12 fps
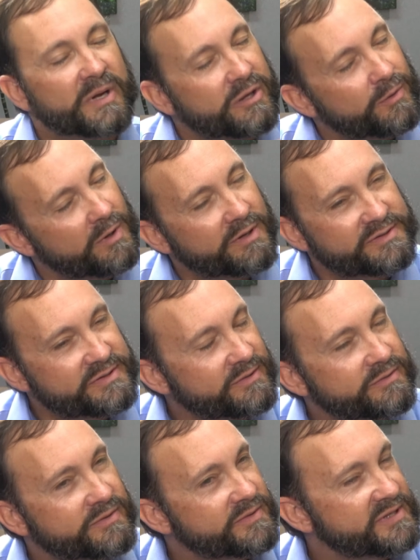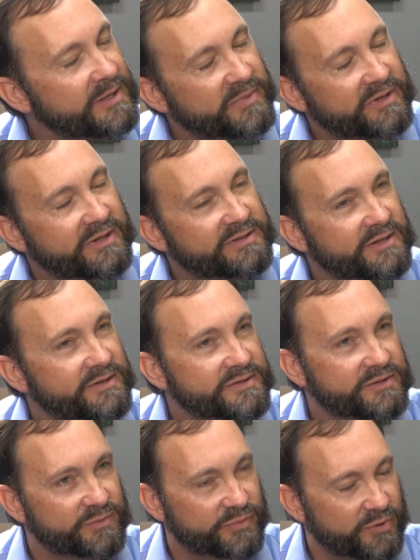But you also do something that's
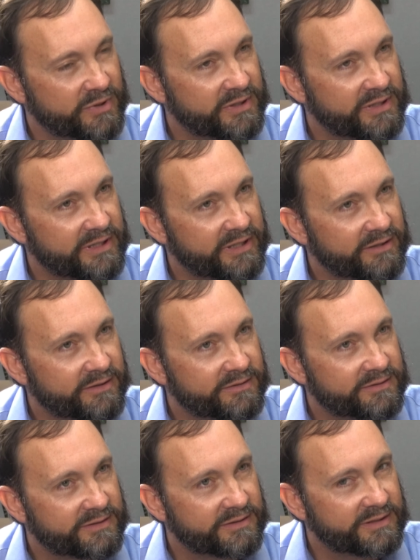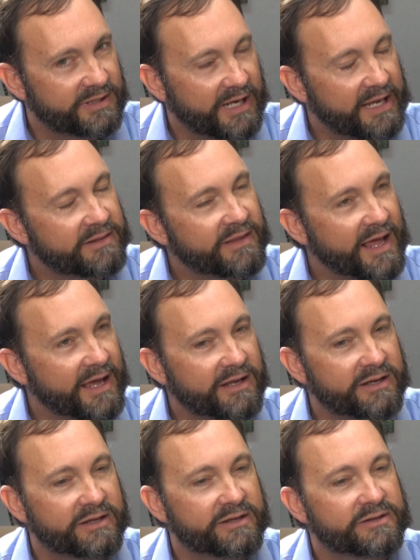also important here. And
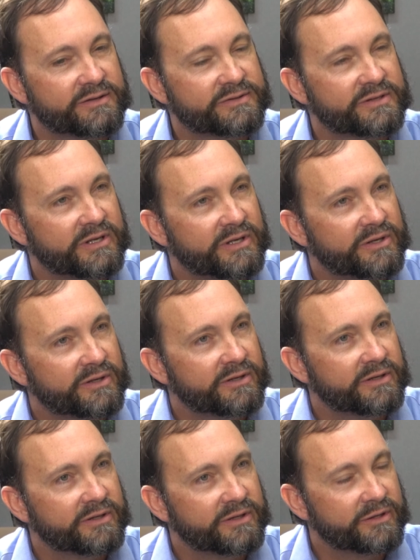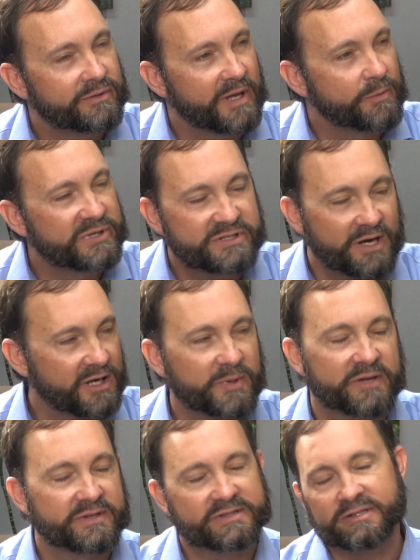that is, and we talk
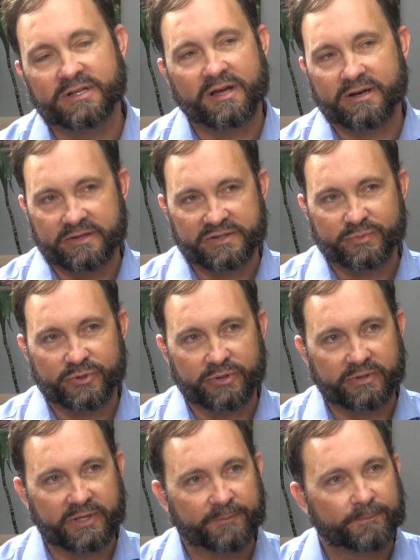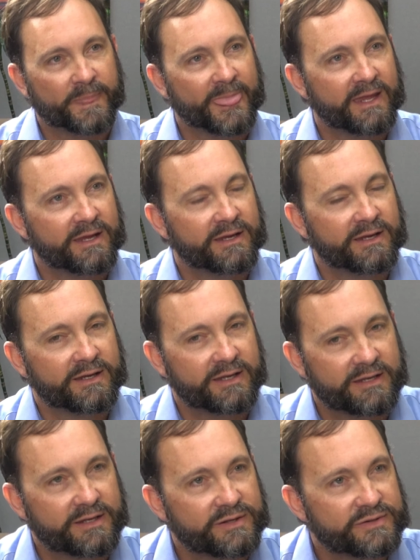about this a lot in this program,
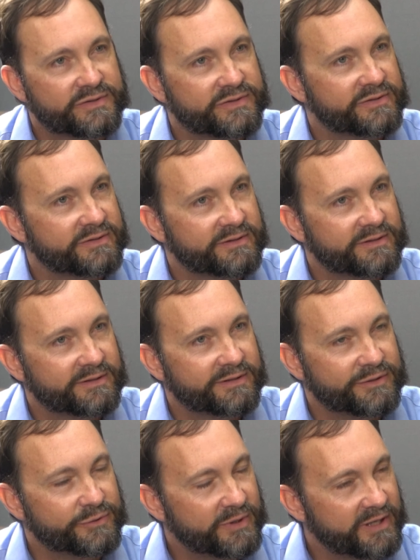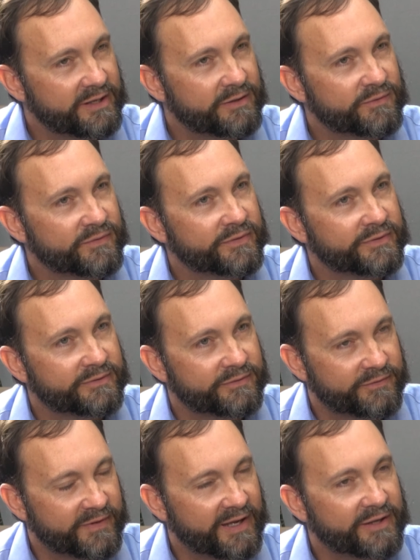is you give
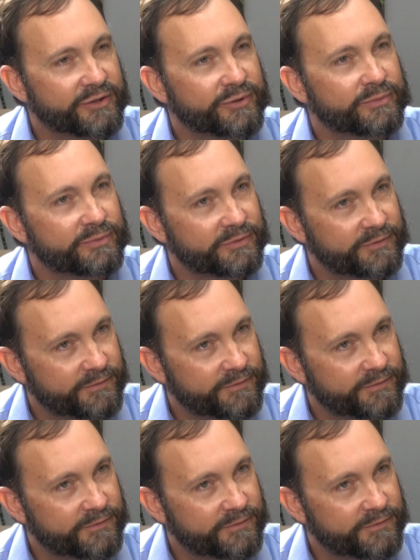value